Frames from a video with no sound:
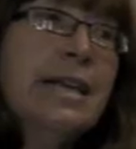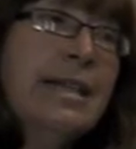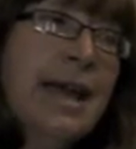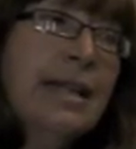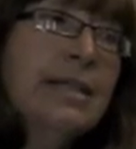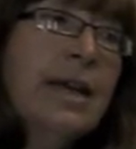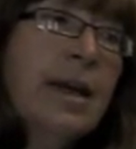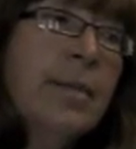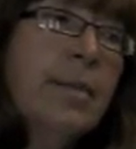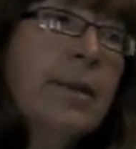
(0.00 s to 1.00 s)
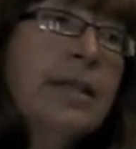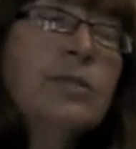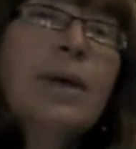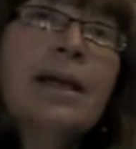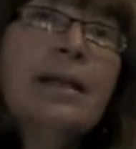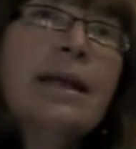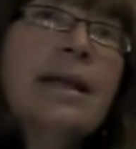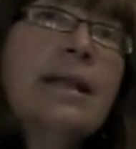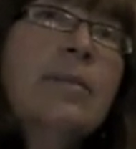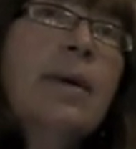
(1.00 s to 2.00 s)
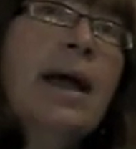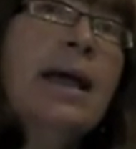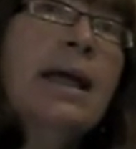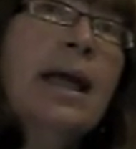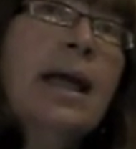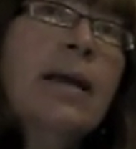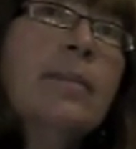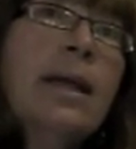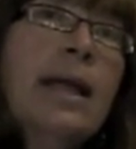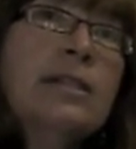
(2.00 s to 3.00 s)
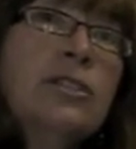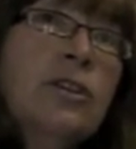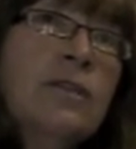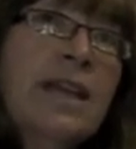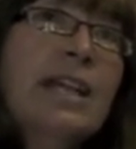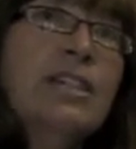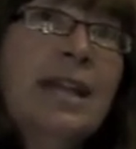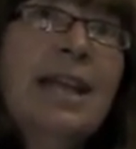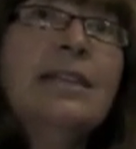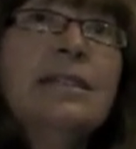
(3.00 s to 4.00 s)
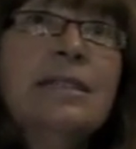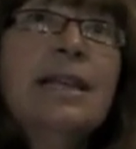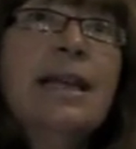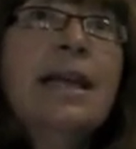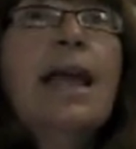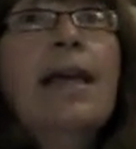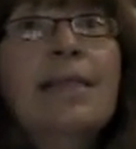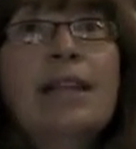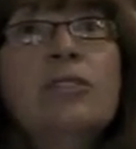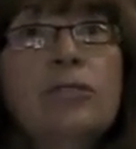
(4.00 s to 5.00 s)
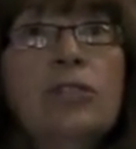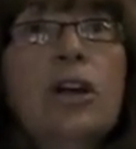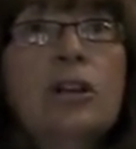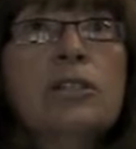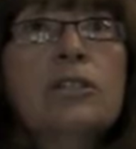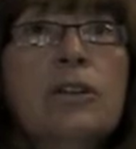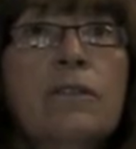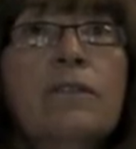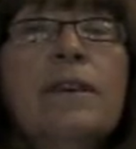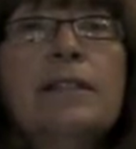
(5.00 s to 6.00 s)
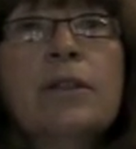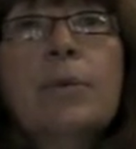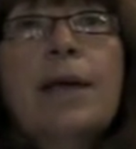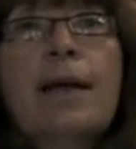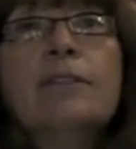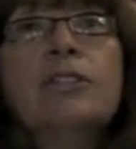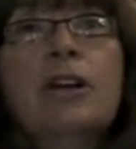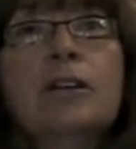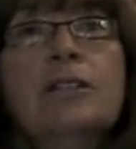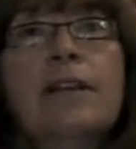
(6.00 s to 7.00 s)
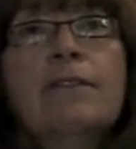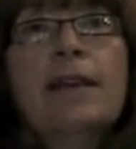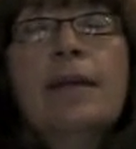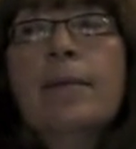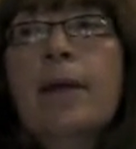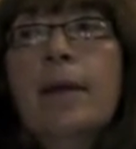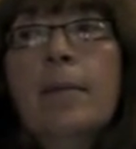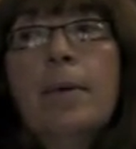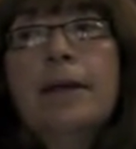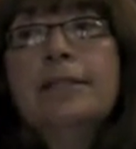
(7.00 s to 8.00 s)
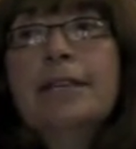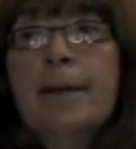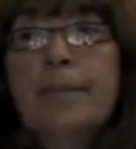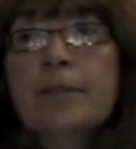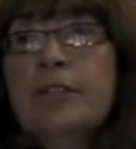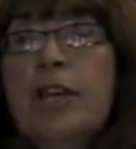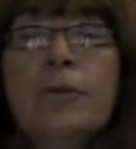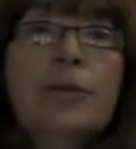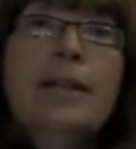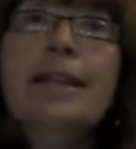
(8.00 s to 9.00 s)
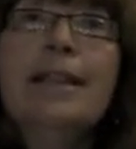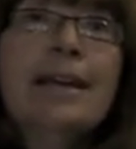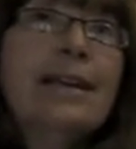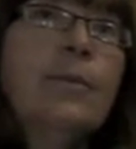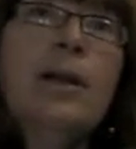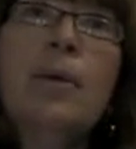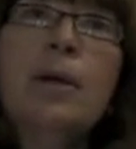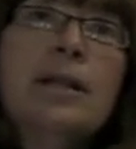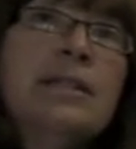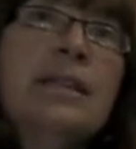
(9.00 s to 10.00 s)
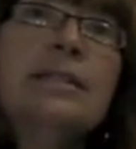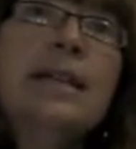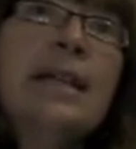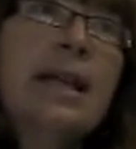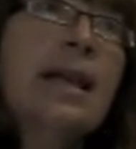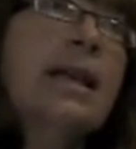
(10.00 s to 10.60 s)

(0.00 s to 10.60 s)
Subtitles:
that is regulated by a certification agency, and they do charge a certain fee, so we have to charge that fee. But generally the one-on-one consulting,